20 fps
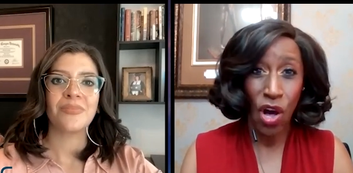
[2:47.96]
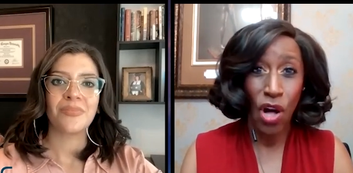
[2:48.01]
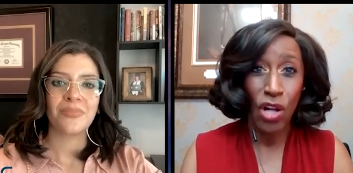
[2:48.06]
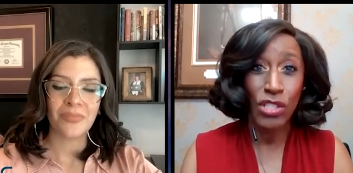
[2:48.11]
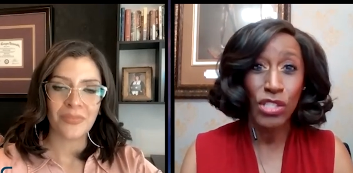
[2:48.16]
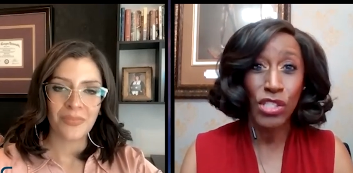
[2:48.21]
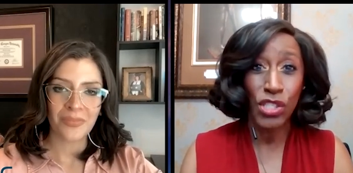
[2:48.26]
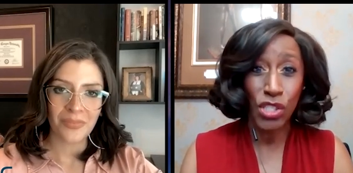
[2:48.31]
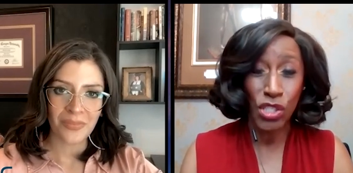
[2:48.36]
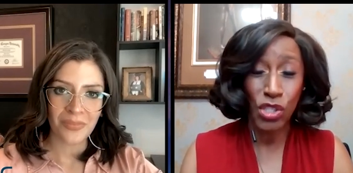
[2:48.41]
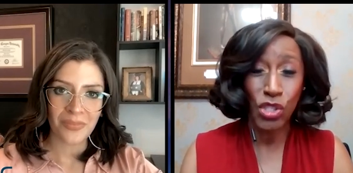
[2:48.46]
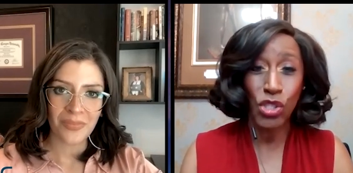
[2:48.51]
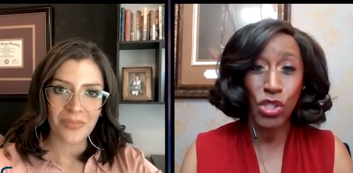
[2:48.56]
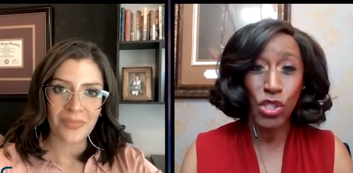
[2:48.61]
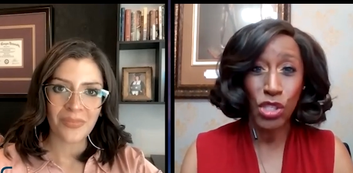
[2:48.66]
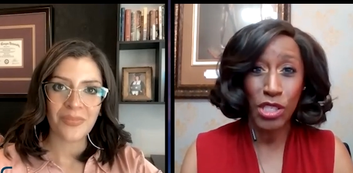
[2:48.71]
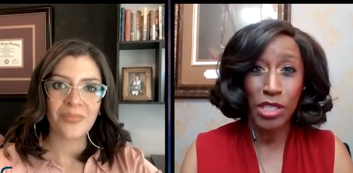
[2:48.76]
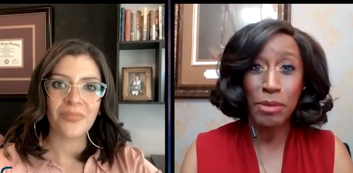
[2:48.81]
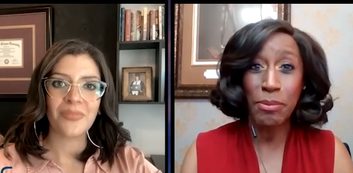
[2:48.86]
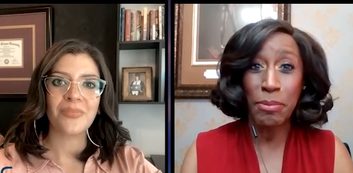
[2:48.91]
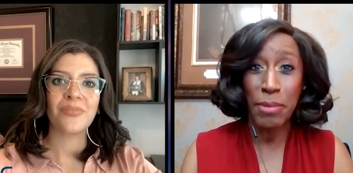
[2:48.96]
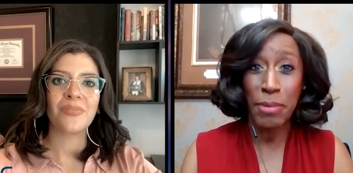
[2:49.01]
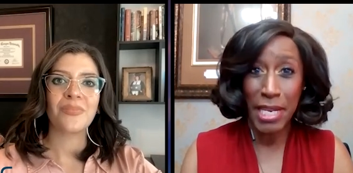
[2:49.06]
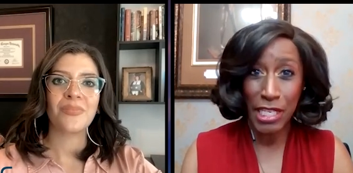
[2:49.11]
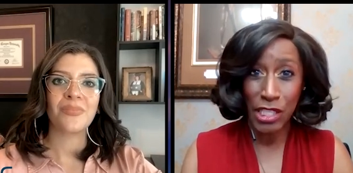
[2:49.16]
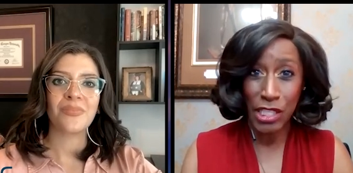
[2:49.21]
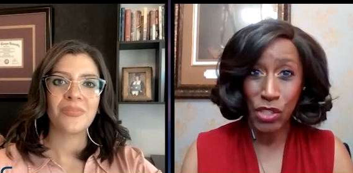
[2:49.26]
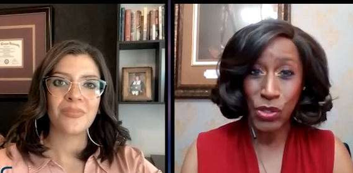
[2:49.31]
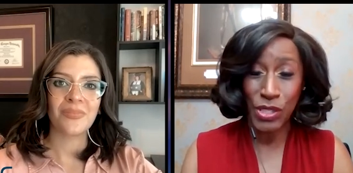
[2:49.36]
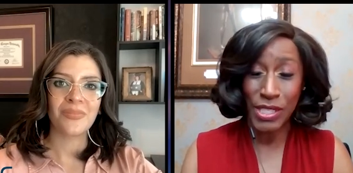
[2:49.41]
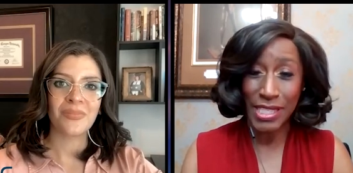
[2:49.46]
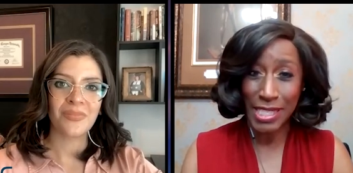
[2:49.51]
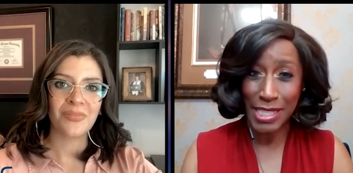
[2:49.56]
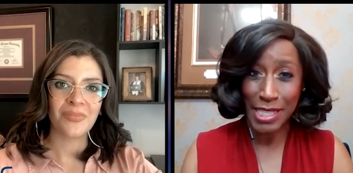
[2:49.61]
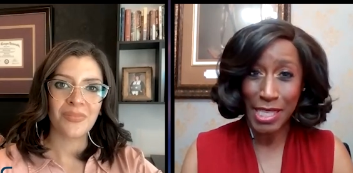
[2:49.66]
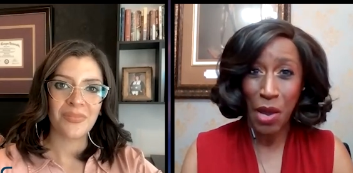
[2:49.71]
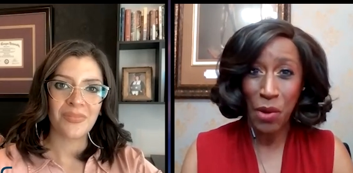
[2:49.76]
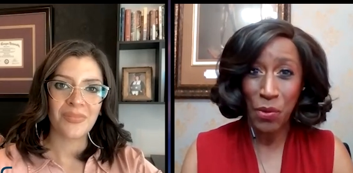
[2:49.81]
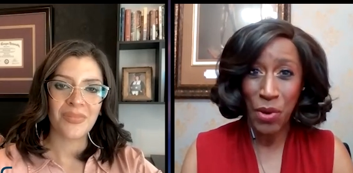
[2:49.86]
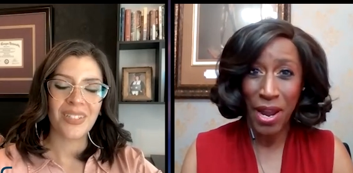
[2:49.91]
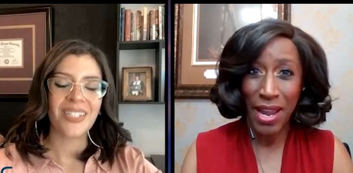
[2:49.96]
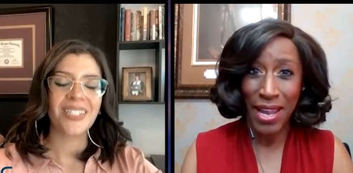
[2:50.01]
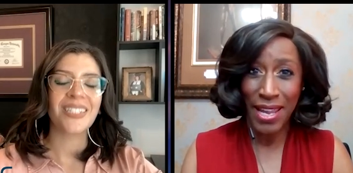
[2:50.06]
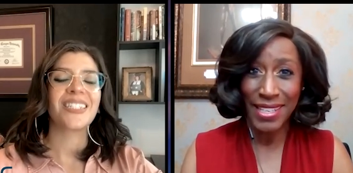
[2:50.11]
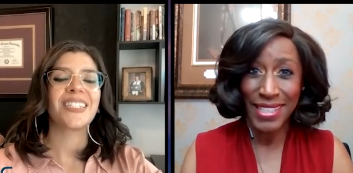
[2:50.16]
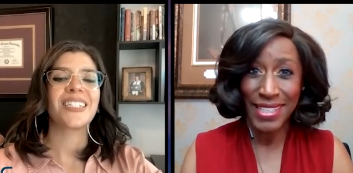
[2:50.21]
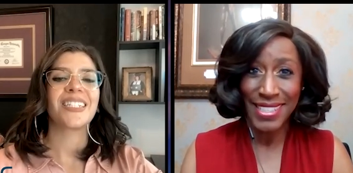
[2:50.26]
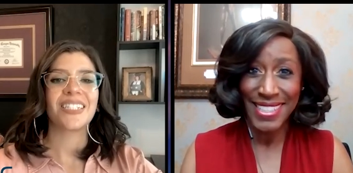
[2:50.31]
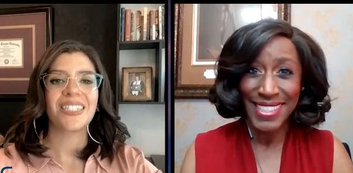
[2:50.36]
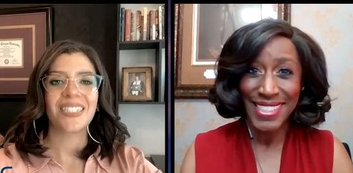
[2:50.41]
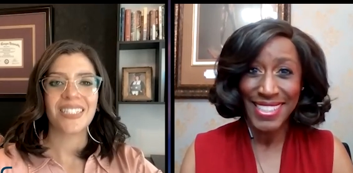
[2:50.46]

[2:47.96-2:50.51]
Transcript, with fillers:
Speaker 1: is called Sisterhood Ministries. Is that right?